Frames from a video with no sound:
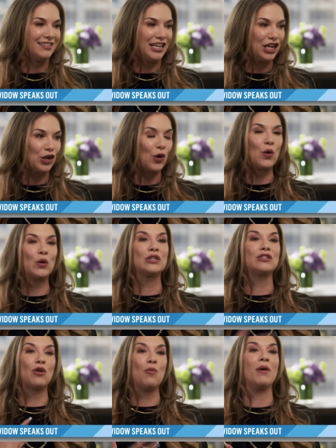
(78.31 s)
He could hold
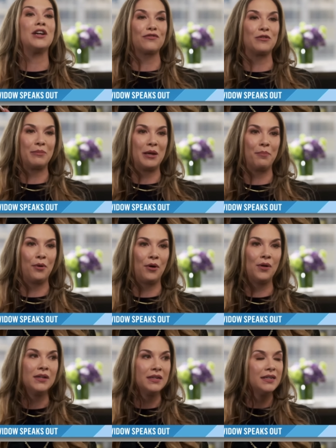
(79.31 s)
so much for
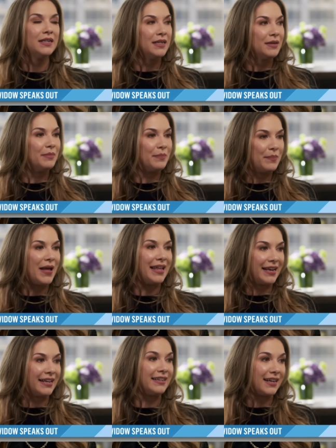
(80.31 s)
people.
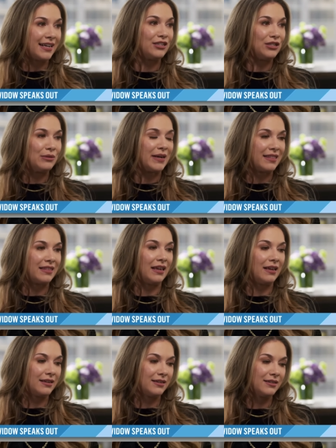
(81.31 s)
And I, I do, I
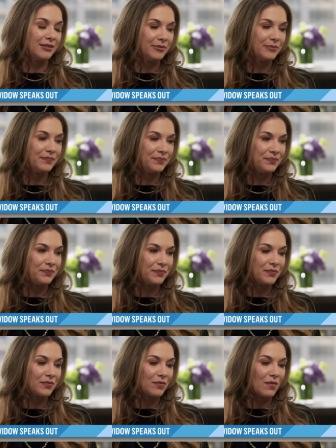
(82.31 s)
think
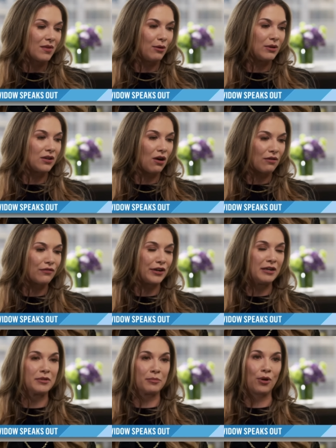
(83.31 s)
it was hard for
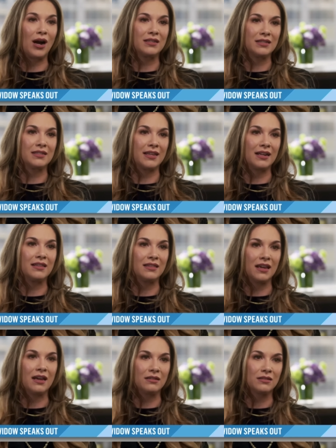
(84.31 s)
him to process that at
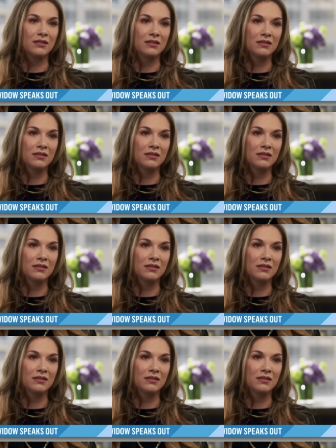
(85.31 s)
the end.